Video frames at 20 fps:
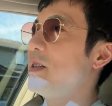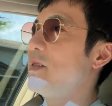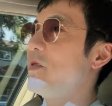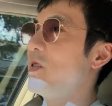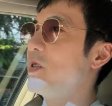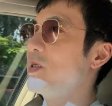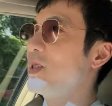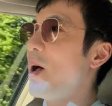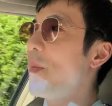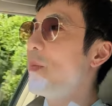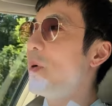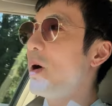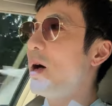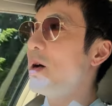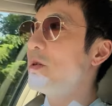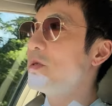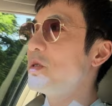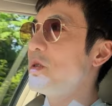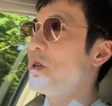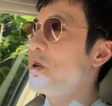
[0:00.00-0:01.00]
For example,
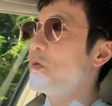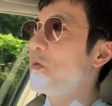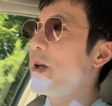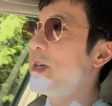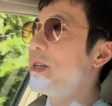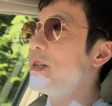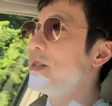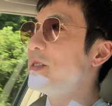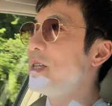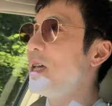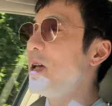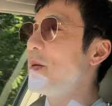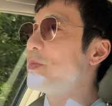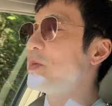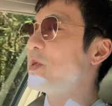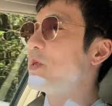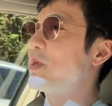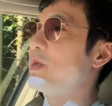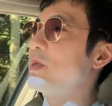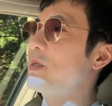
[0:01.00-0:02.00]
I was doing weighted
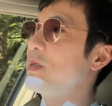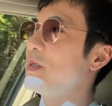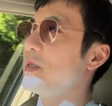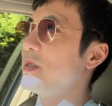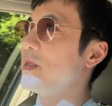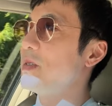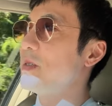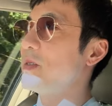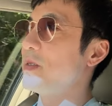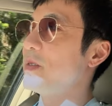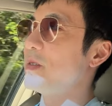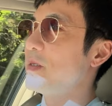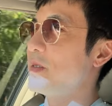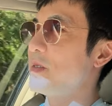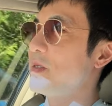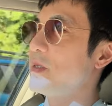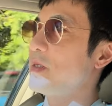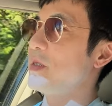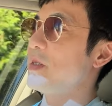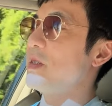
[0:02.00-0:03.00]
dips.
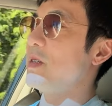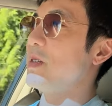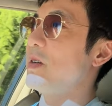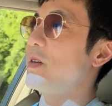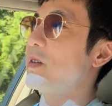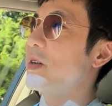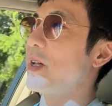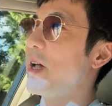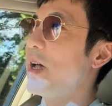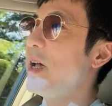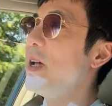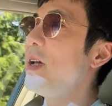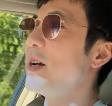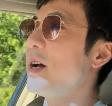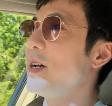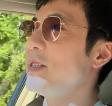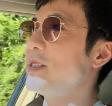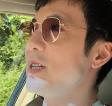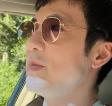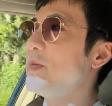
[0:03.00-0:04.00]
Okay,
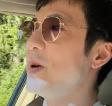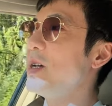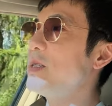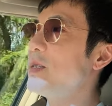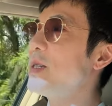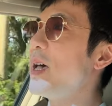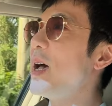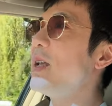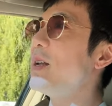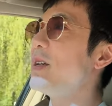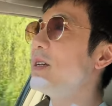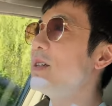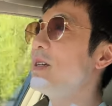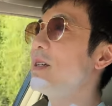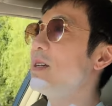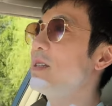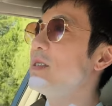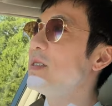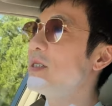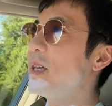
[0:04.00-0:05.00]
I did my set
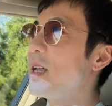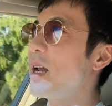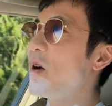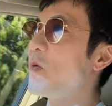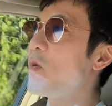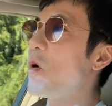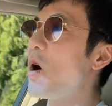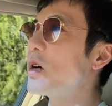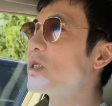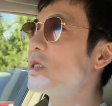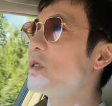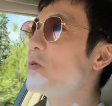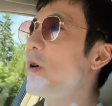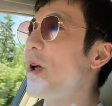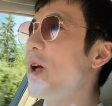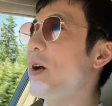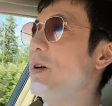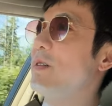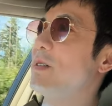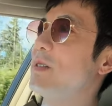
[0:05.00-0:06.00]
and then I walked
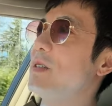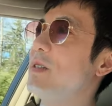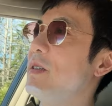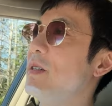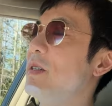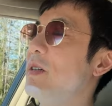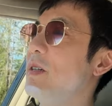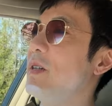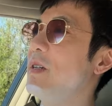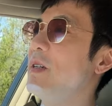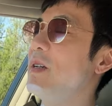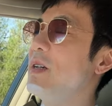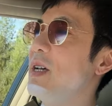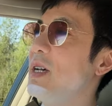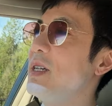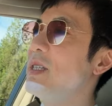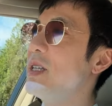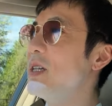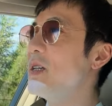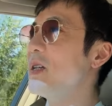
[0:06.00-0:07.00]
around
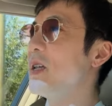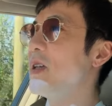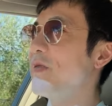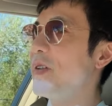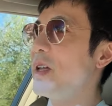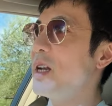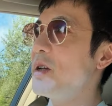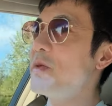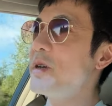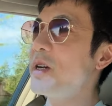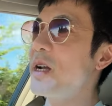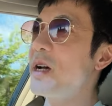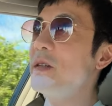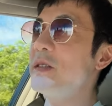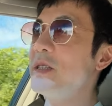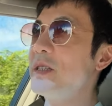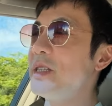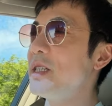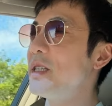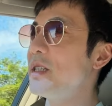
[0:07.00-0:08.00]
and then if anyone
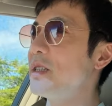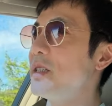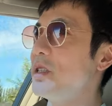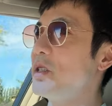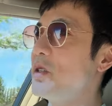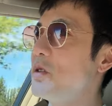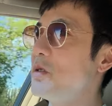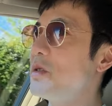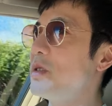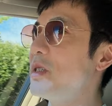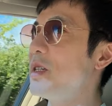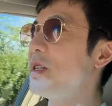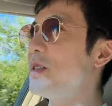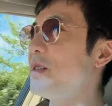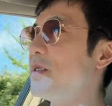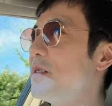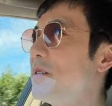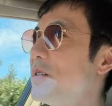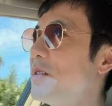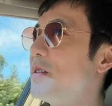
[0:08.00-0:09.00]
else needed to use it,
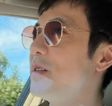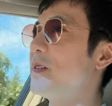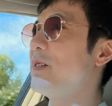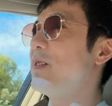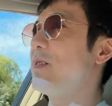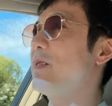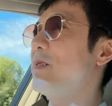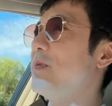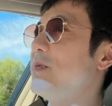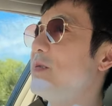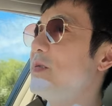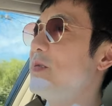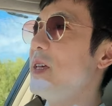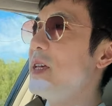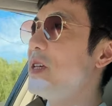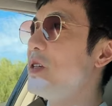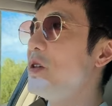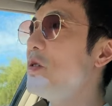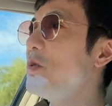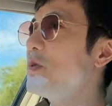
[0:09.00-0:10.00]

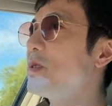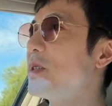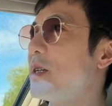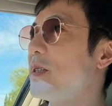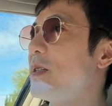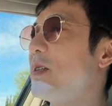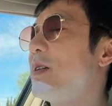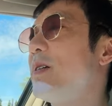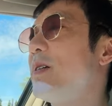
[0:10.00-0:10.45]
they used it.